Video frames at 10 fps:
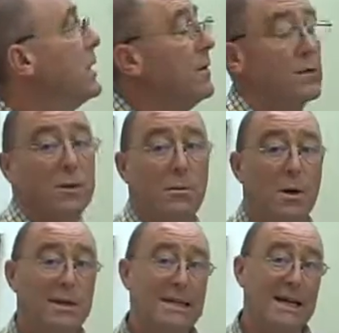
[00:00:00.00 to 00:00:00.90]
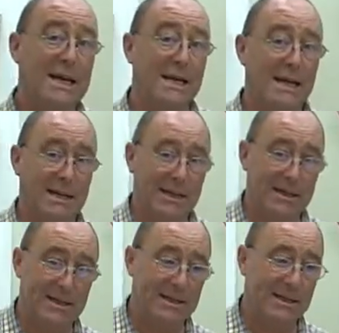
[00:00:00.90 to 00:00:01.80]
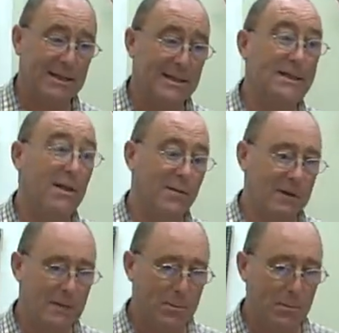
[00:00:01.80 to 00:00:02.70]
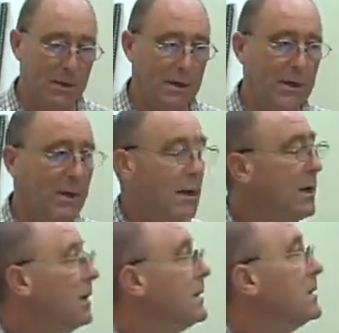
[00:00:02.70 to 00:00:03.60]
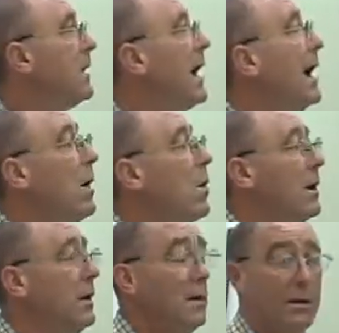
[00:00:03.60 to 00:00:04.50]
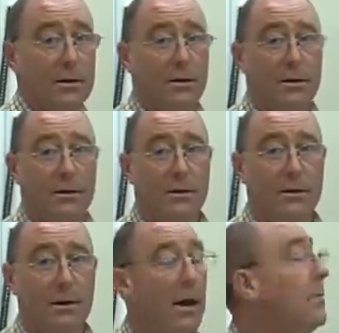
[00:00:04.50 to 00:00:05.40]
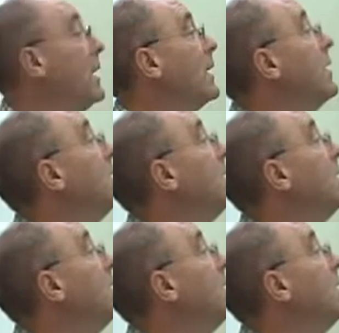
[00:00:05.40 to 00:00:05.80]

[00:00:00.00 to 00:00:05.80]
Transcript: of spontaneous self-assembly. So how on earth am I going to